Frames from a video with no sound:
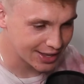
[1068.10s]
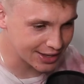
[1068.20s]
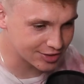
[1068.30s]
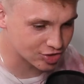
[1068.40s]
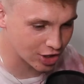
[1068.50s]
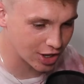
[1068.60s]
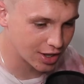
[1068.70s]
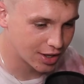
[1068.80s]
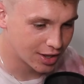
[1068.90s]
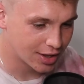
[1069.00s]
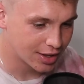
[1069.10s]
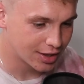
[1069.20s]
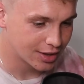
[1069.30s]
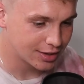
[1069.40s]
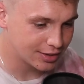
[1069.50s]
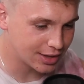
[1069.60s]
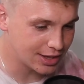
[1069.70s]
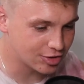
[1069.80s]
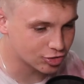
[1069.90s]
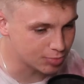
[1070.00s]
is that
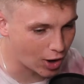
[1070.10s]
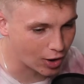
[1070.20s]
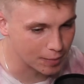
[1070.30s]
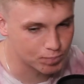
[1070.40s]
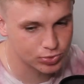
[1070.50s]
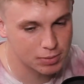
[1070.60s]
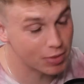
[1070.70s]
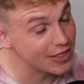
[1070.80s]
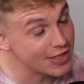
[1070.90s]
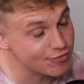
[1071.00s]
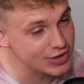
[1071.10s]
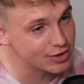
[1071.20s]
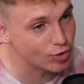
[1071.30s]
he's smart. But then that thing of